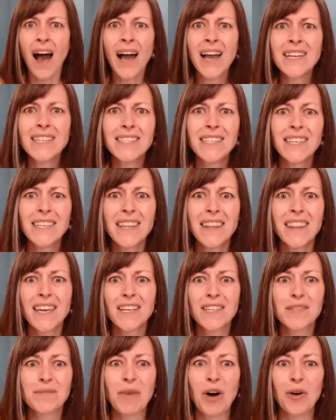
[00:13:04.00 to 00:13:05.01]
I did
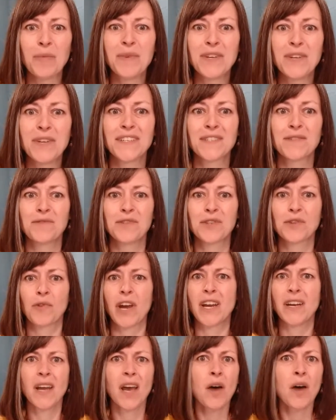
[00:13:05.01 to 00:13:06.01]
think small business was
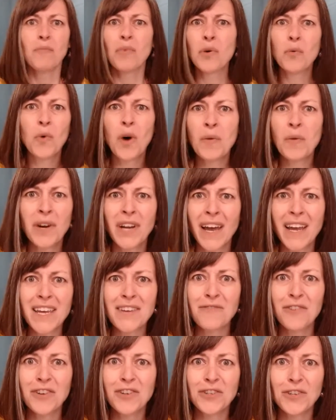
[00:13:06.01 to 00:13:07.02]
great, but what would I
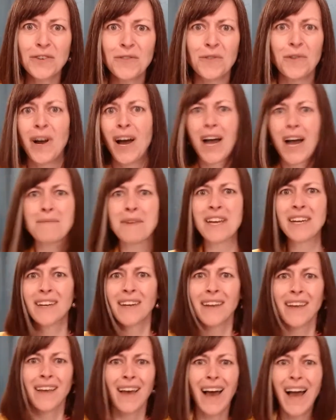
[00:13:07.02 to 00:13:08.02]
even do? I
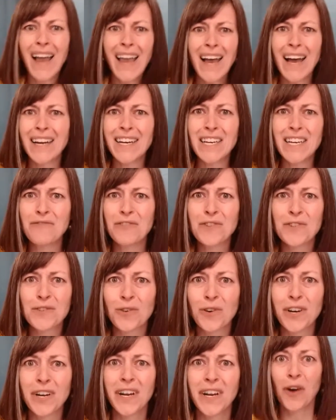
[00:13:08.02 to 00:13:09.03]
mean, I hadn't even
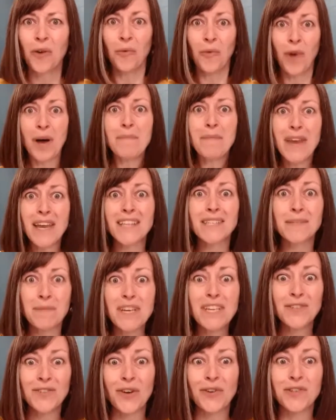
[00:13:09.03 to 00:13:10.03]
sorted out what makes
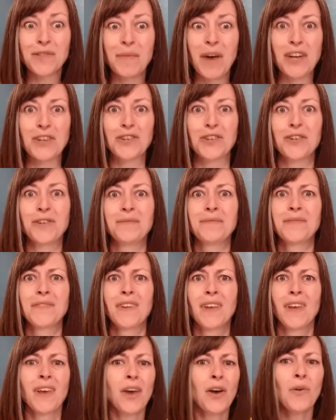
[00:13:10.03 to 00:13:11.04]
me so special.
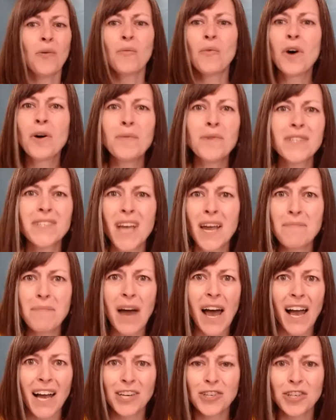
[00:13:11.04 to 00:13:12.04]
What was I
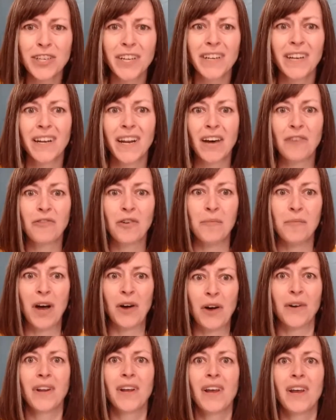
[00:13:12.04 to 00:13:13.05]
passionate enough
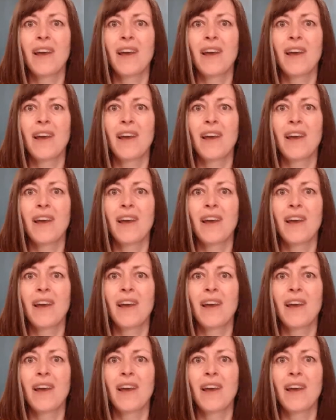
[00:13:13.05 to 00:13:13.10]
about?